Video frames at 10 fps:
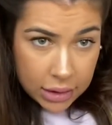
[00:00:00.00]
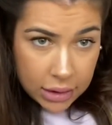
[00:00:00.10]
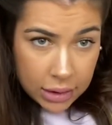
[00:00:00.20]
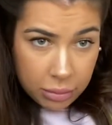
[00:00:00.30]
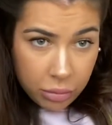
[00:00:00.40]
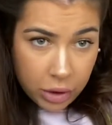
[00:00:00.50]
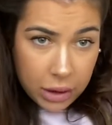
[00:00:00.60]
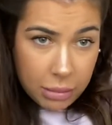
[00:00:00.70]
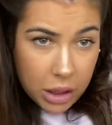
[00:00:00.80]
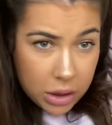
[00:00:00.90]
in
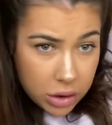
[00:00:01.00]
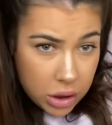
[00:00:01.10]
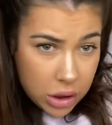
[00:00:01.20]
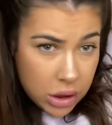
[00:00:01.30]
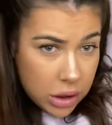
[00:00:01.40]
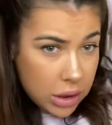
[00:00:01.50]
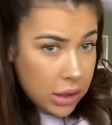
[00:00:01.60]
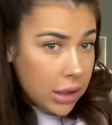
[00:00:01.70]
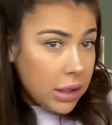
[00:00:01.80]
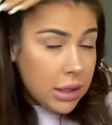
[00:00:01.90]
pretty much
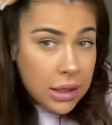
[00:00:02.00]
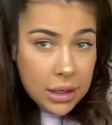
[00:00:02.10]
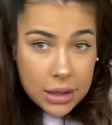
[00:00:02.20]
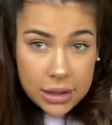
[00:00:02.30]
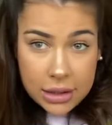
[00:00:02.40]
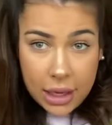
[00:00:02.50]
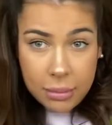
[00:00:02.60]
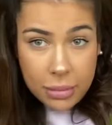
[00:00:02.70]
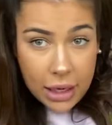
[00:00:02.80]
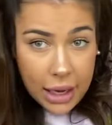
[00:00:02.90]
the
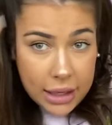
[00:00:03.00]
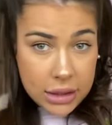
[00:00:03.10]
same place.